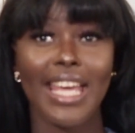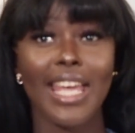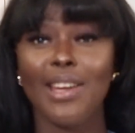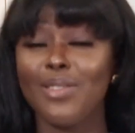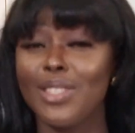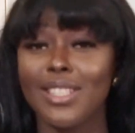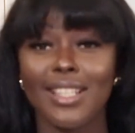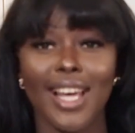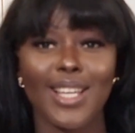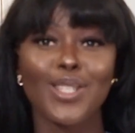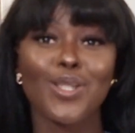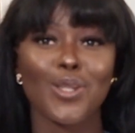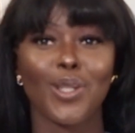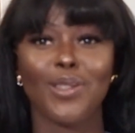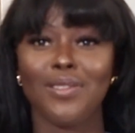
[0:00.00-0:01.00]
Even like
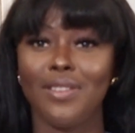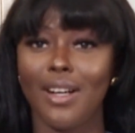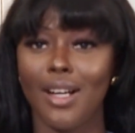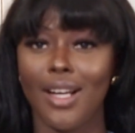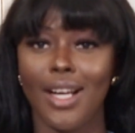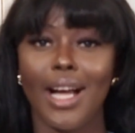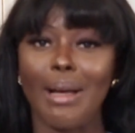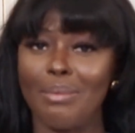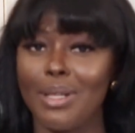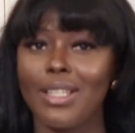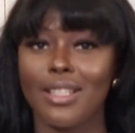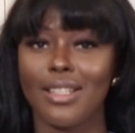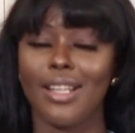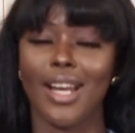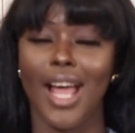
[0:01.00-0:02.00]
so far, I'm not
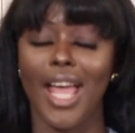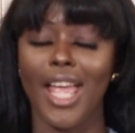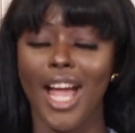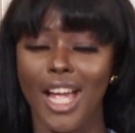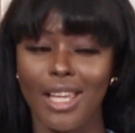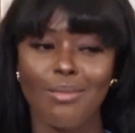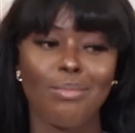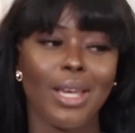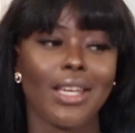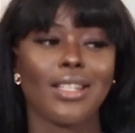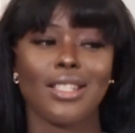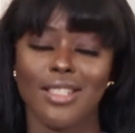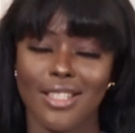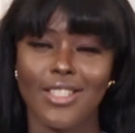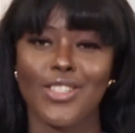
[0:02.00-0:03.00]
gonna lie, I can make a
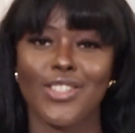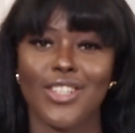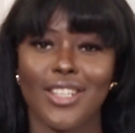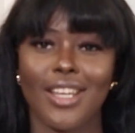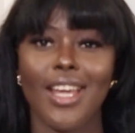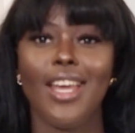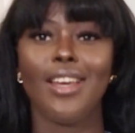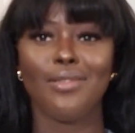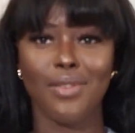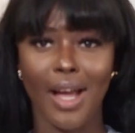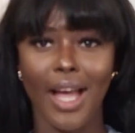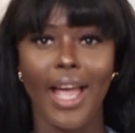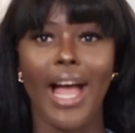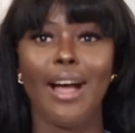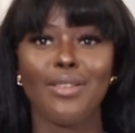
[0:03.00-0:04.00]
decision. If I
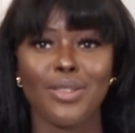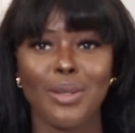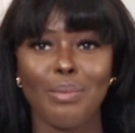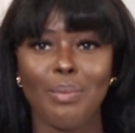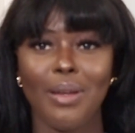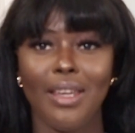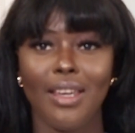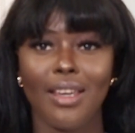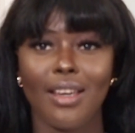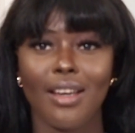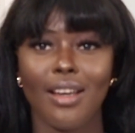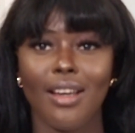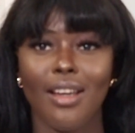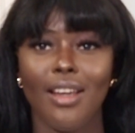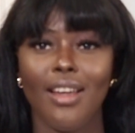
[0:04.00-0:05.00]
have to pick,
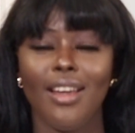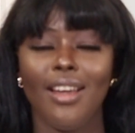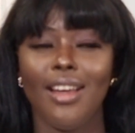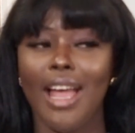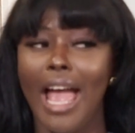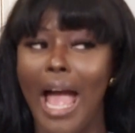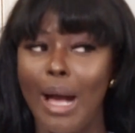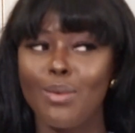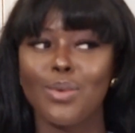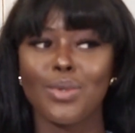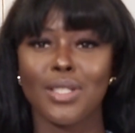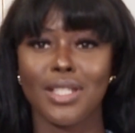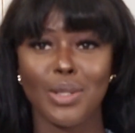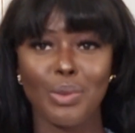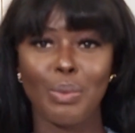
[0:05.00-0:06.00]
I will
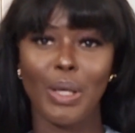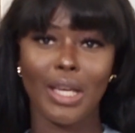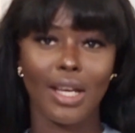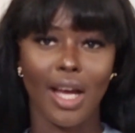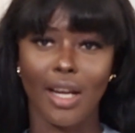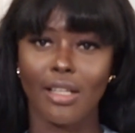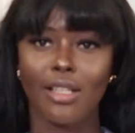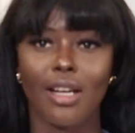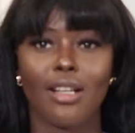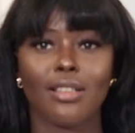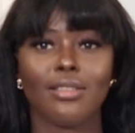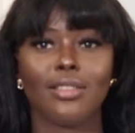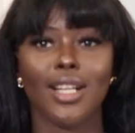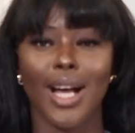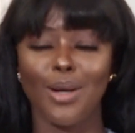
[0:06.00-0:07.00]
still pick Canada.
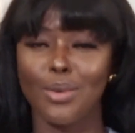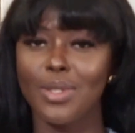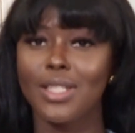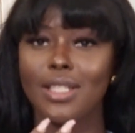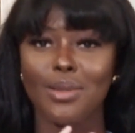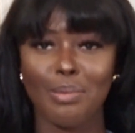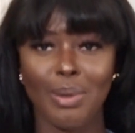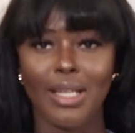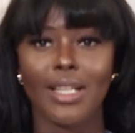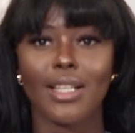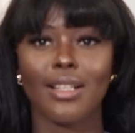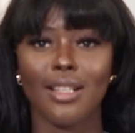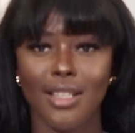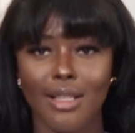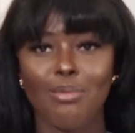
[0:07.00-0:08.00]
I will still pick
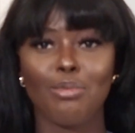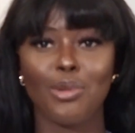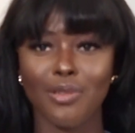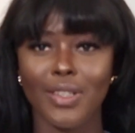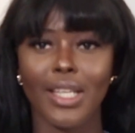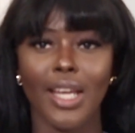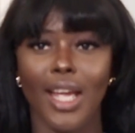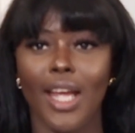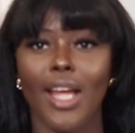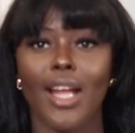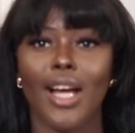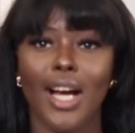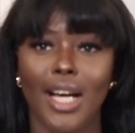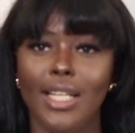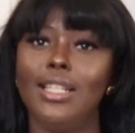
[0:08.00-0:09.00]
moving here
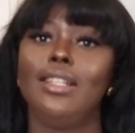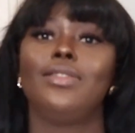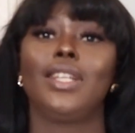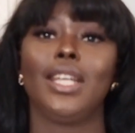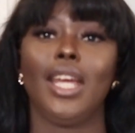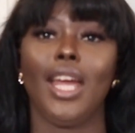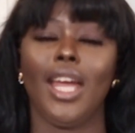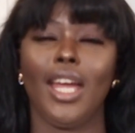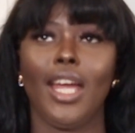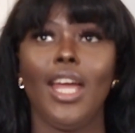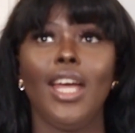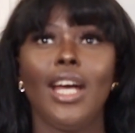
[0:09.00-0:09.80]
and living here.